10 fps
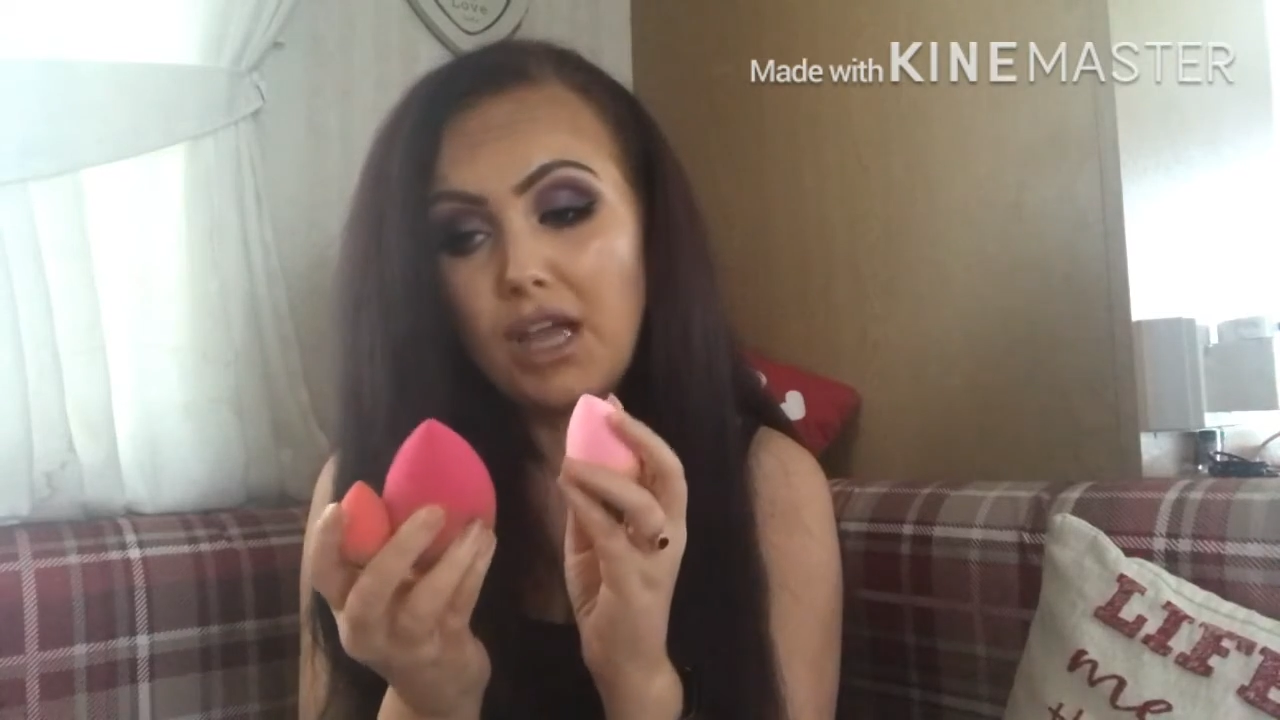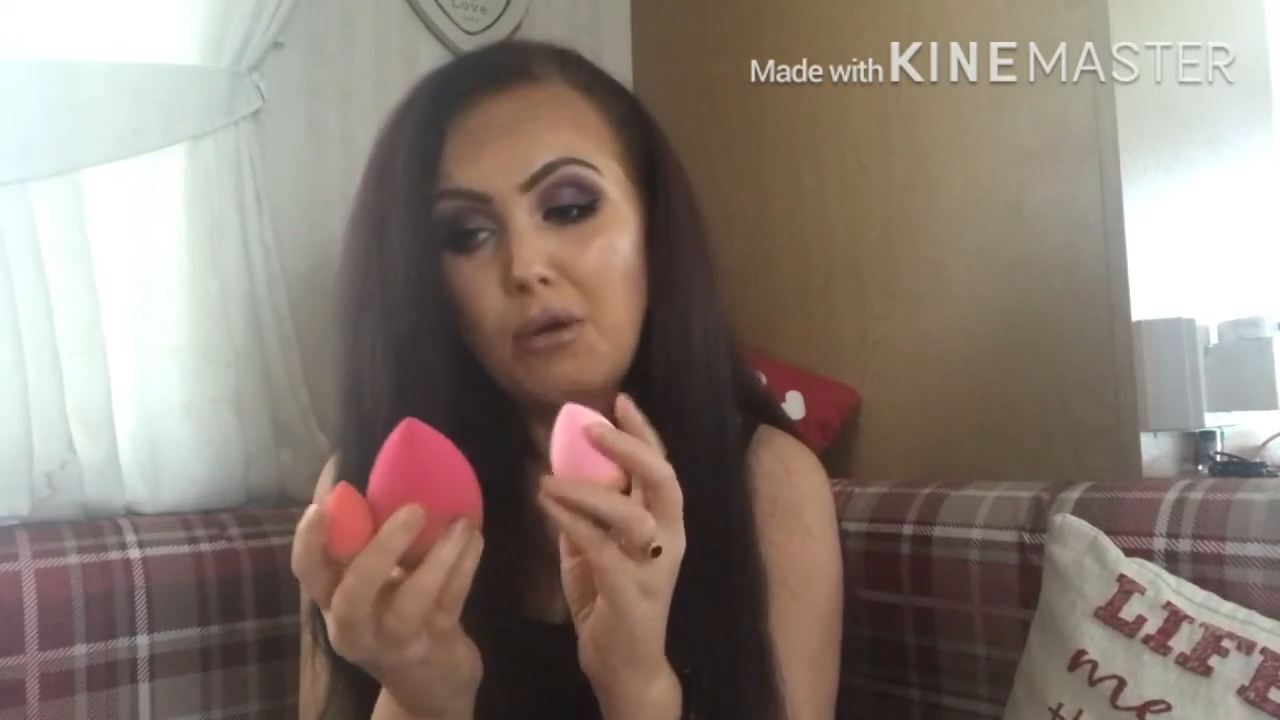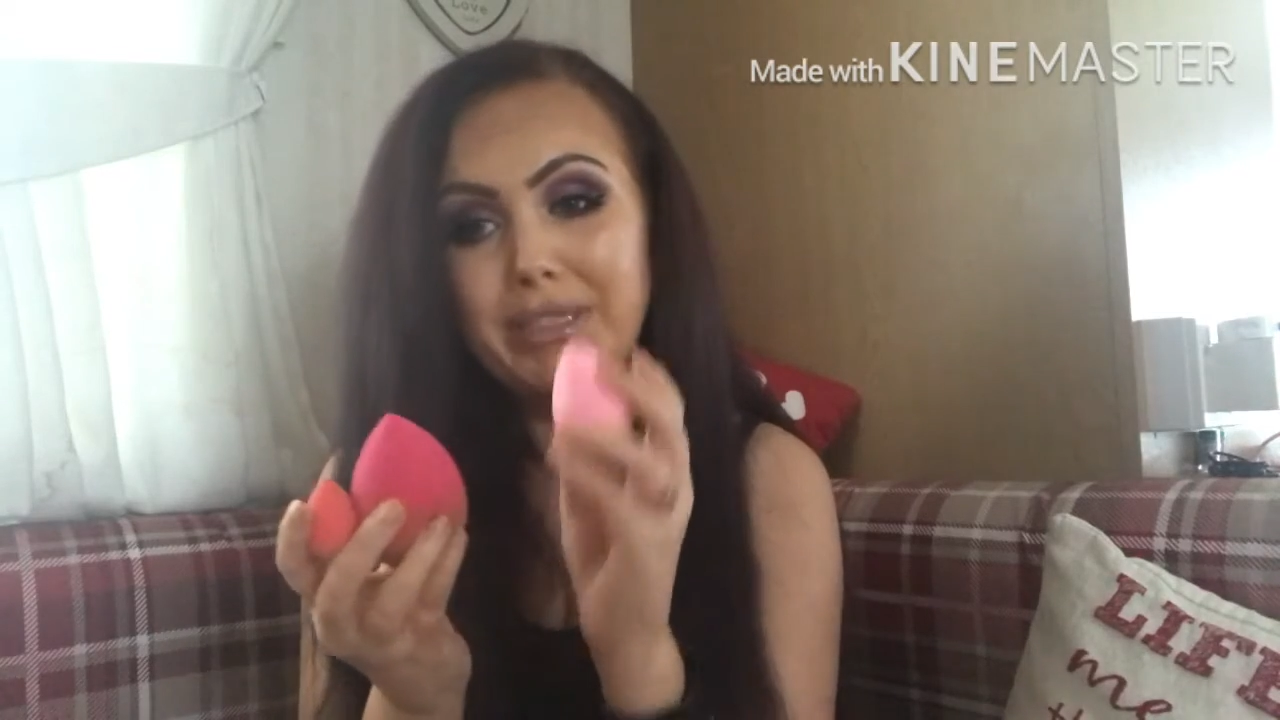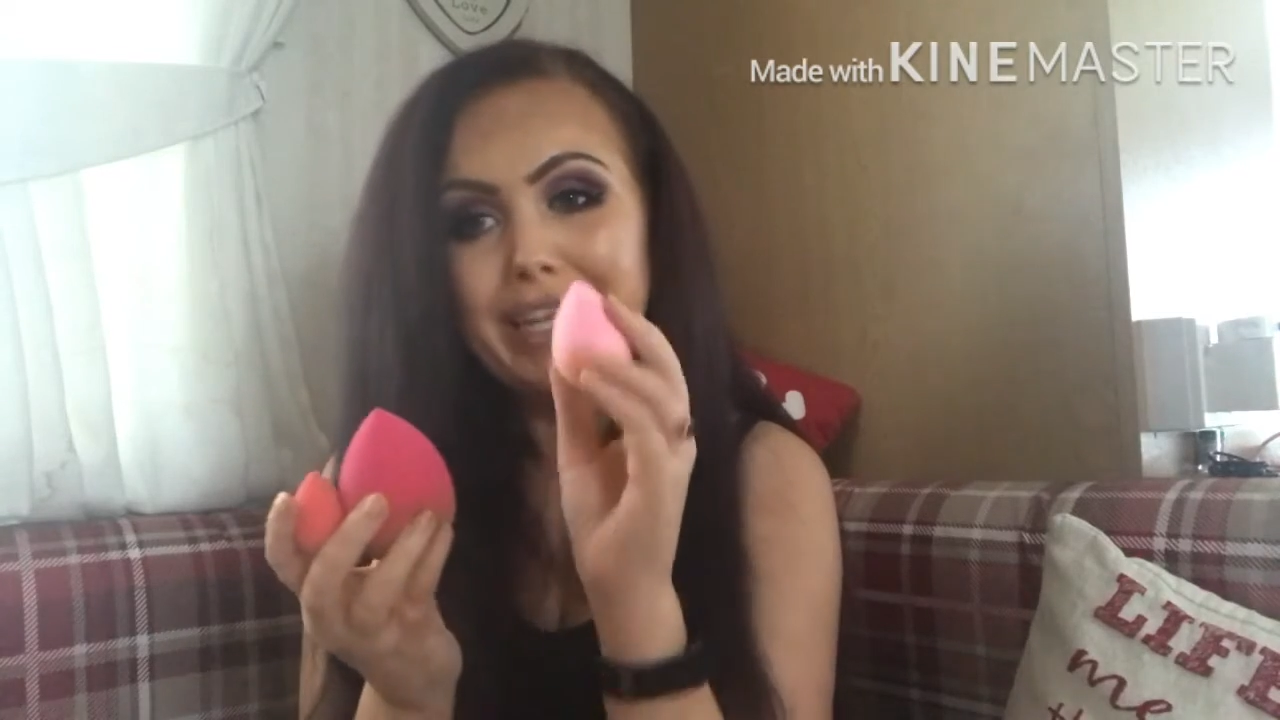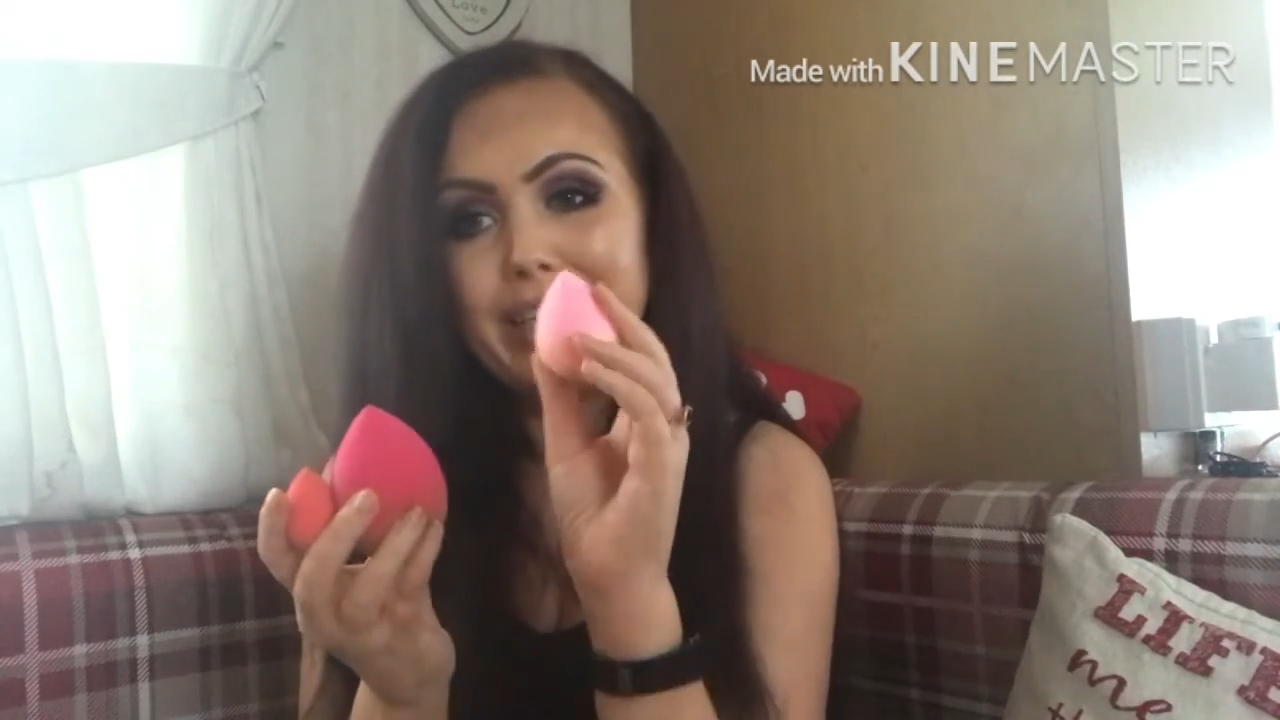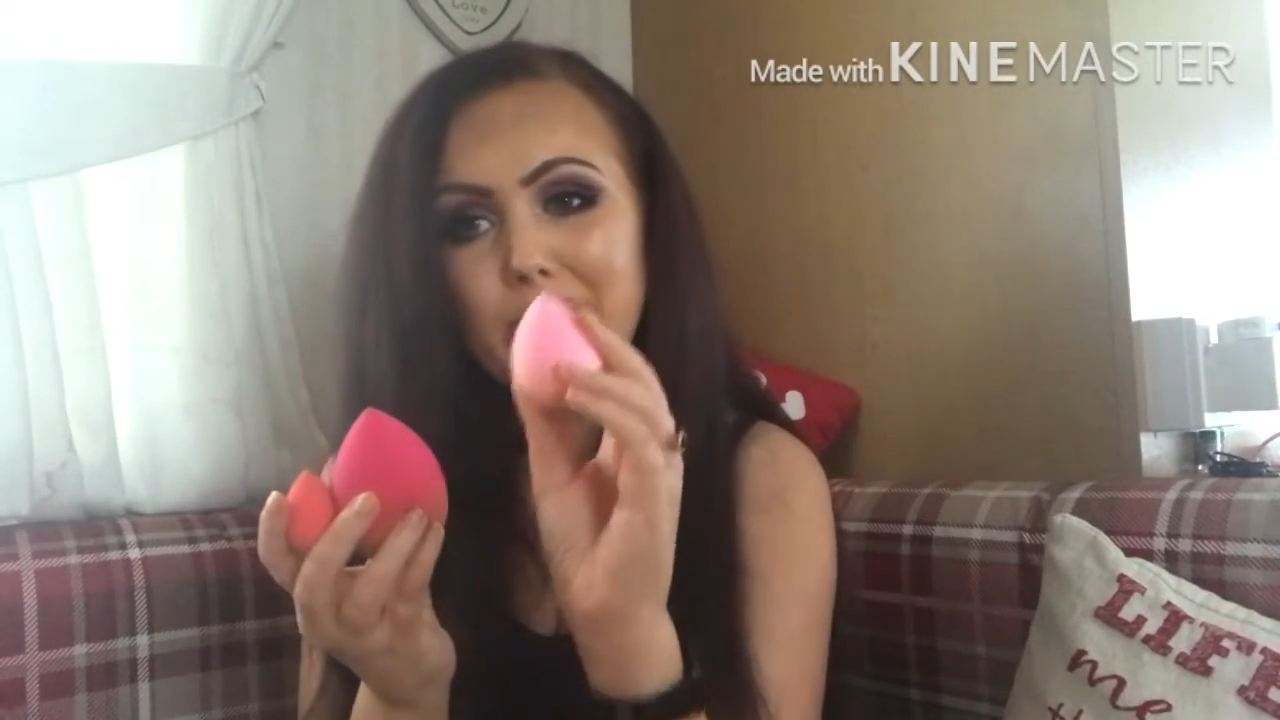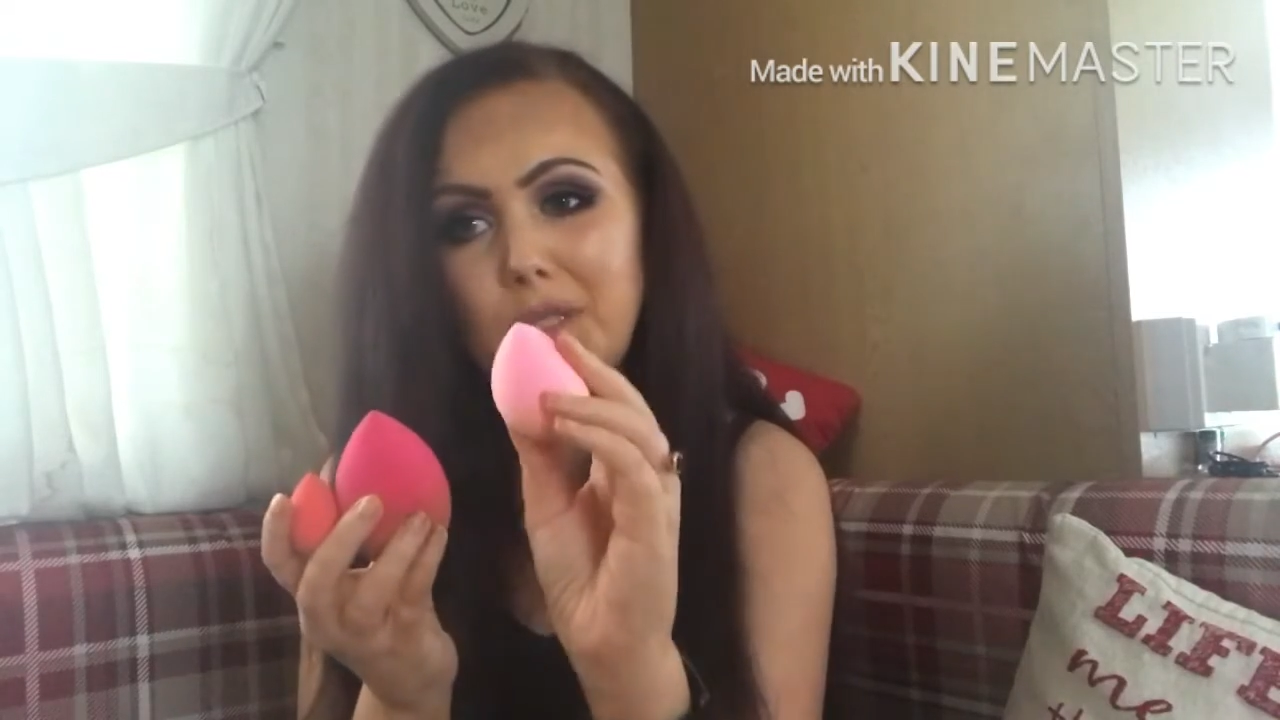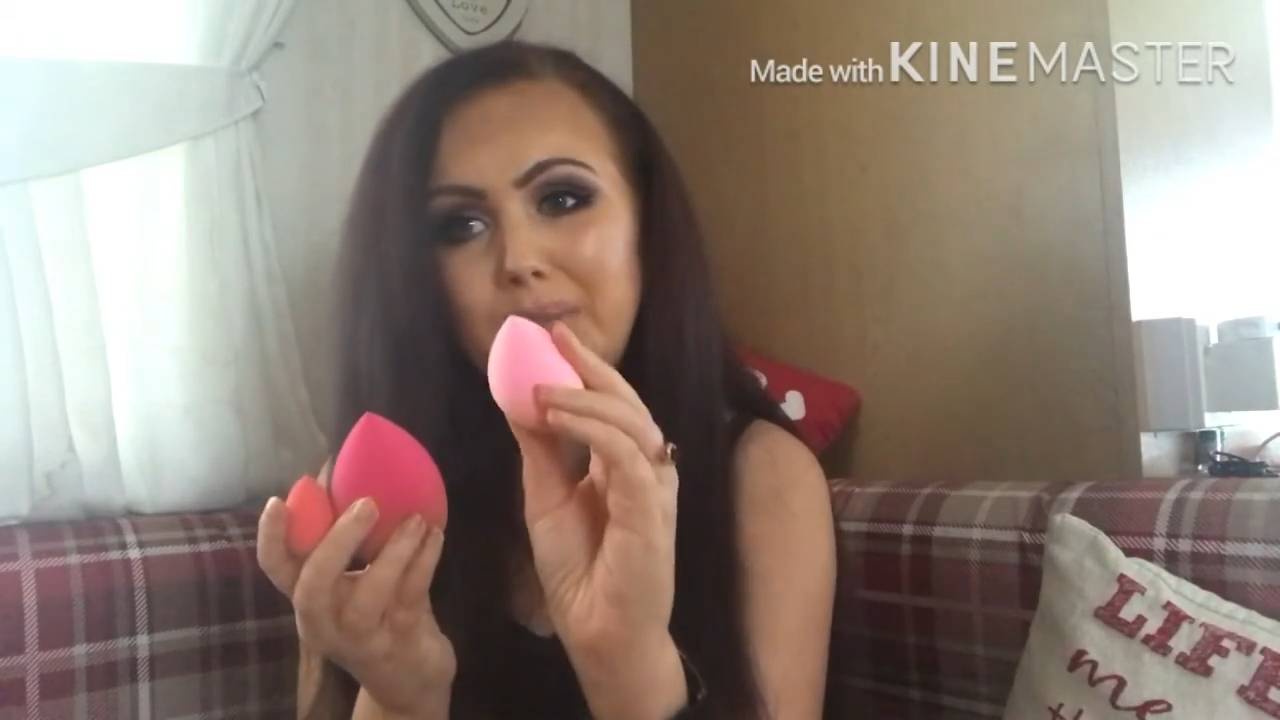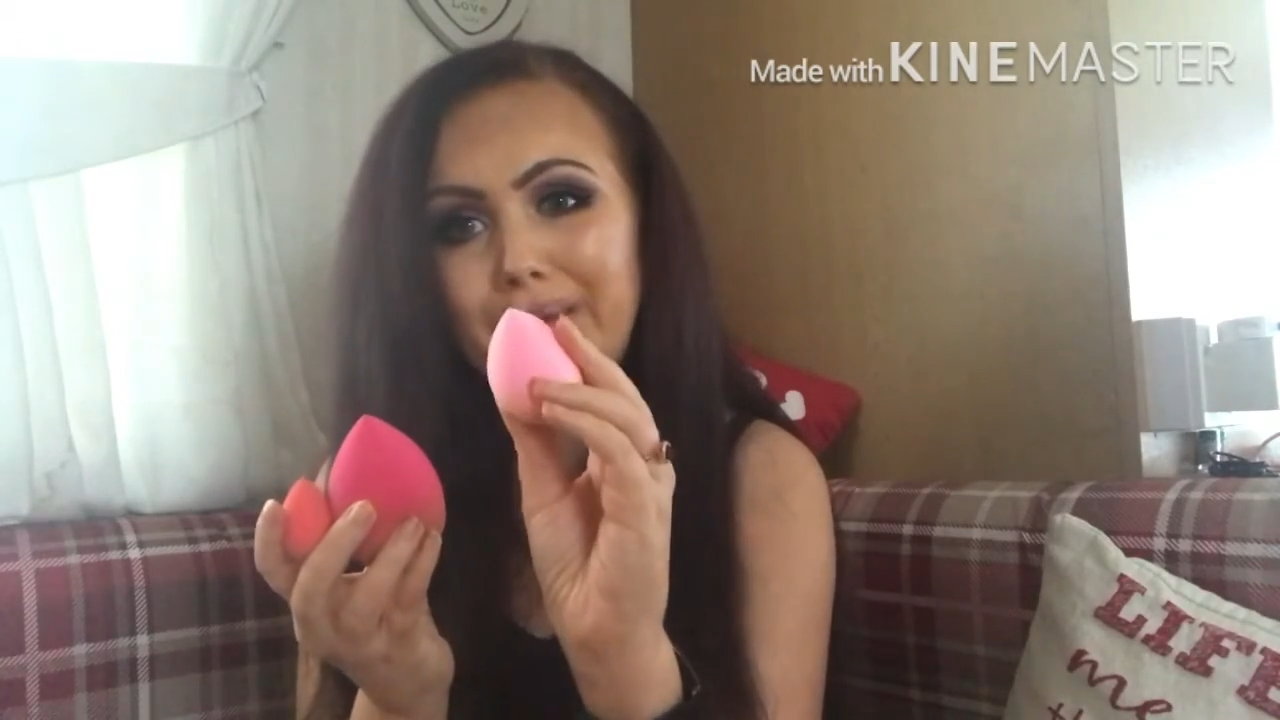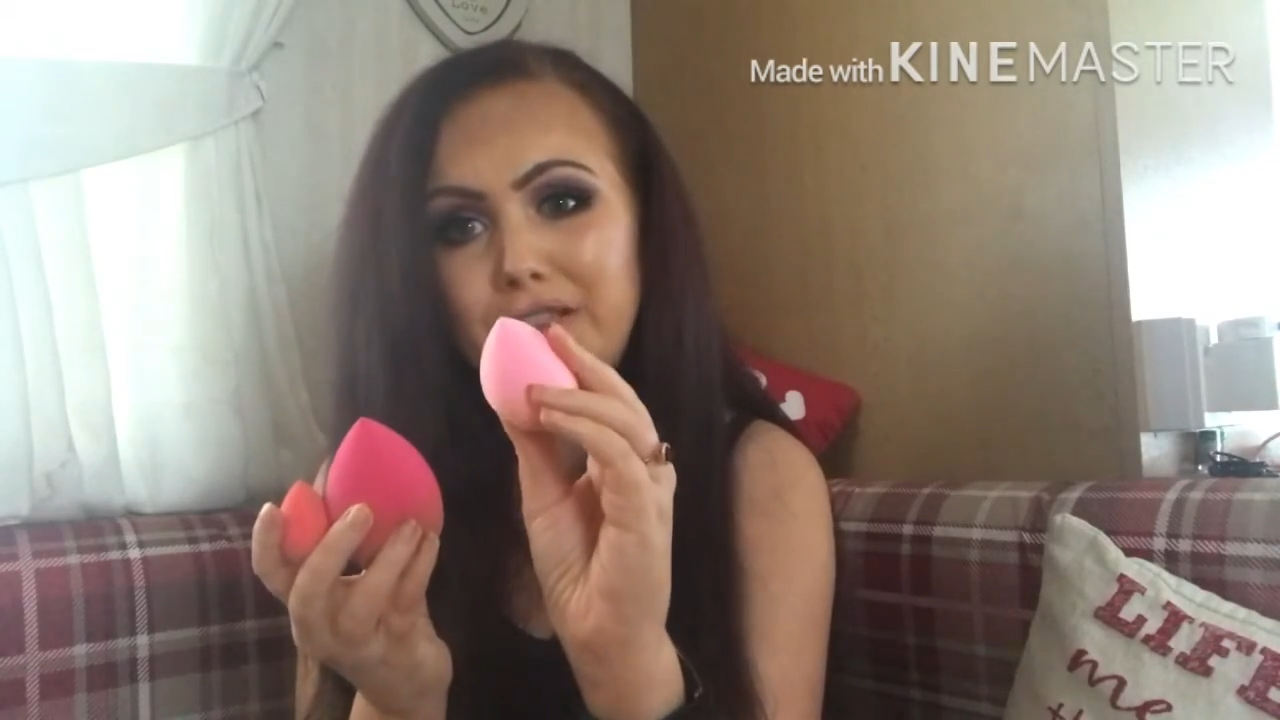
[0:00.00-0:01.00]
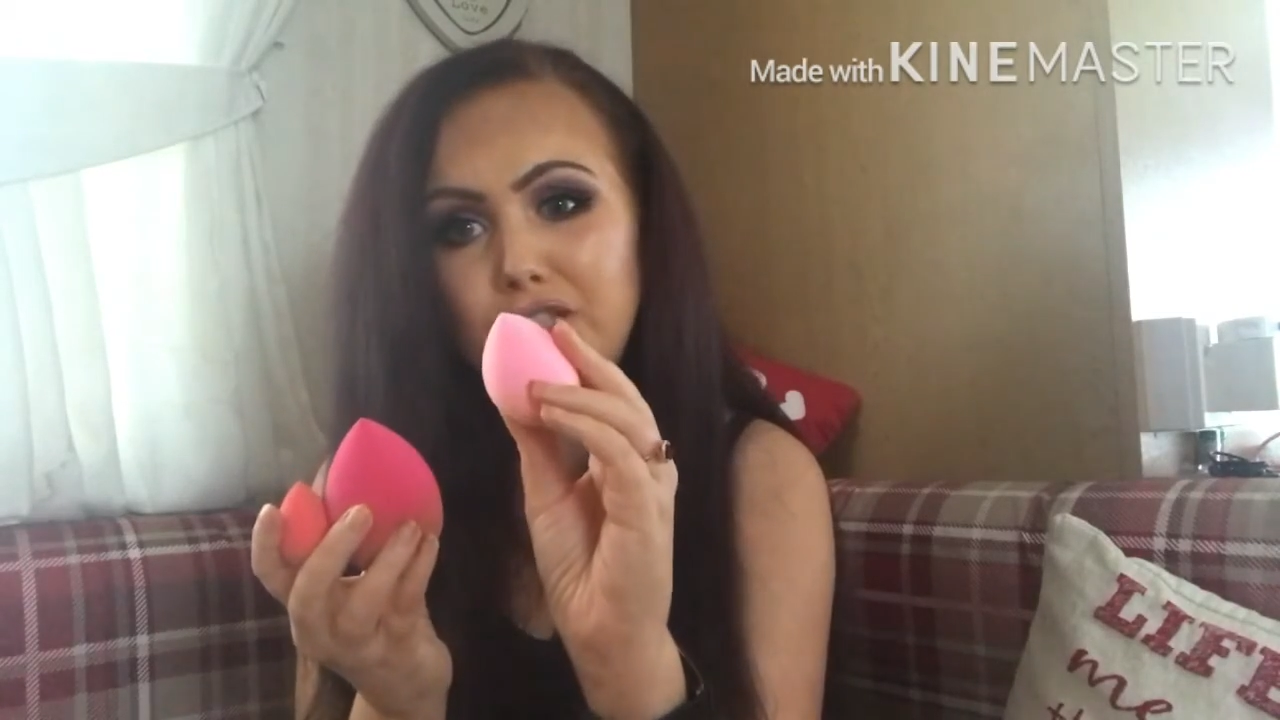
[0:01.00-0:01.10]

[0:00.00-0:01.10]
I would say this one's a bit